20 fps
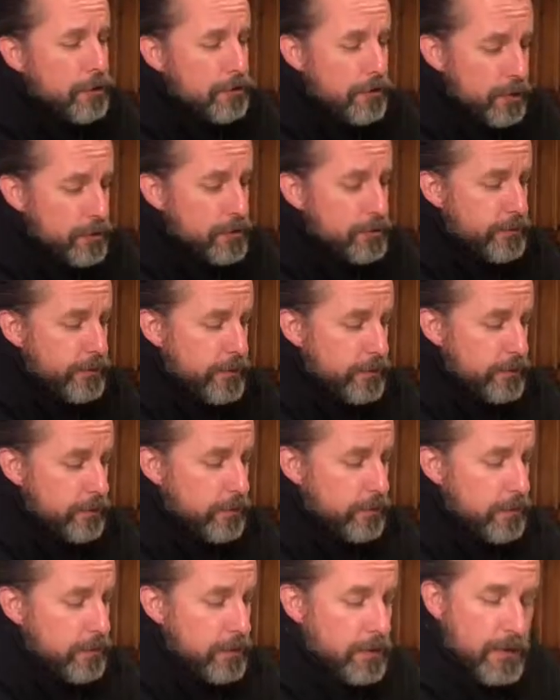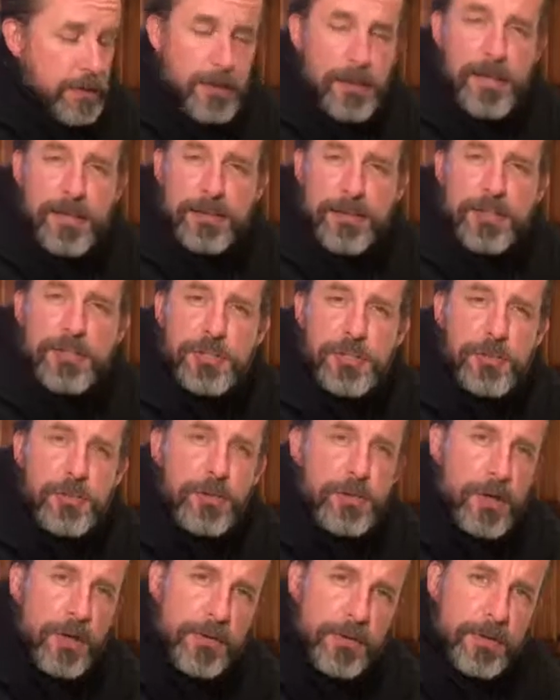grocery store, unless you
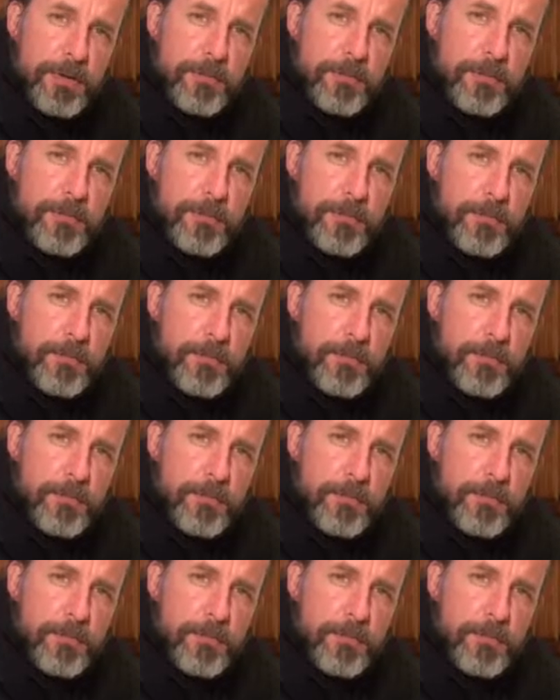grow them,